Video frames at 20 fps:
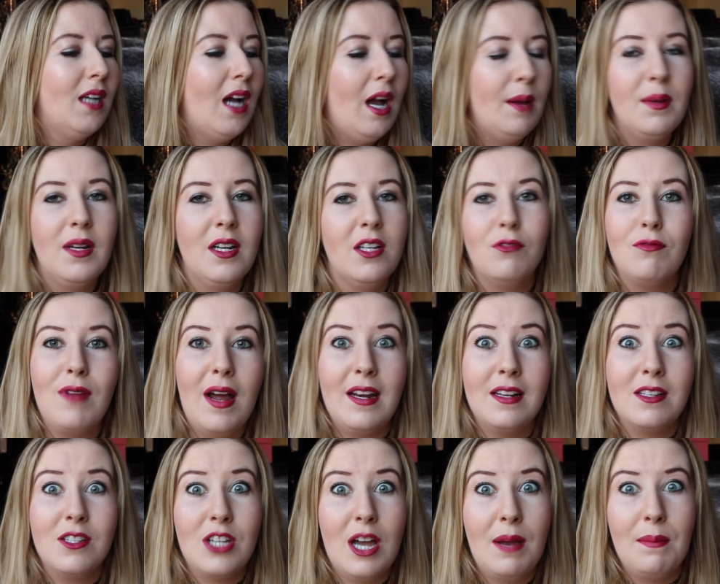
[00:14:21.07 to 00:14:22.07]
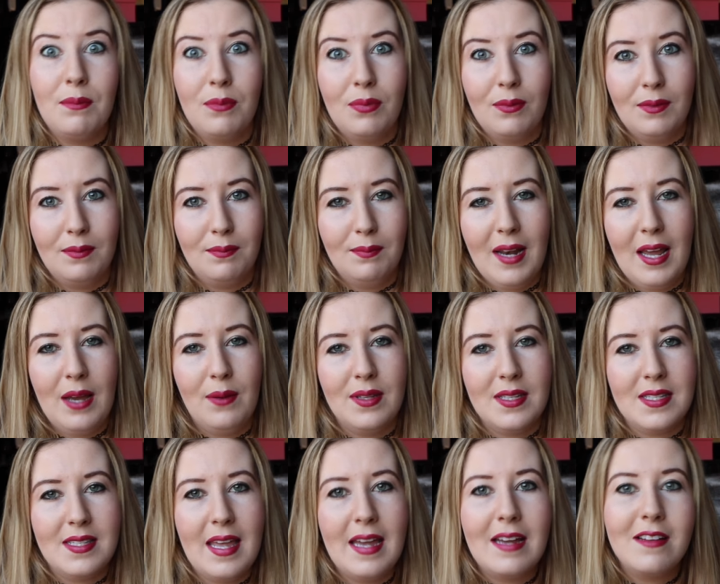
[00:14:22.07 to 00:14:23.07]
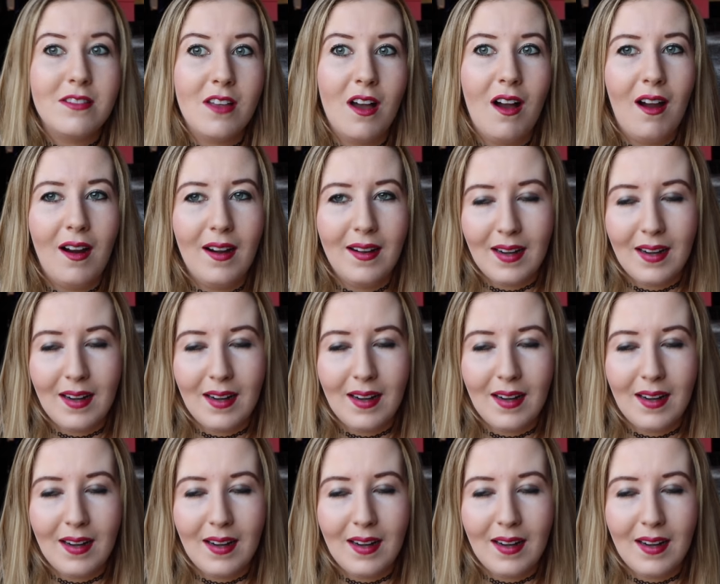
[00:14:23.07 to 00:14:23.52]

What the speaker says: I'm going to run and jump and play where the snakes are.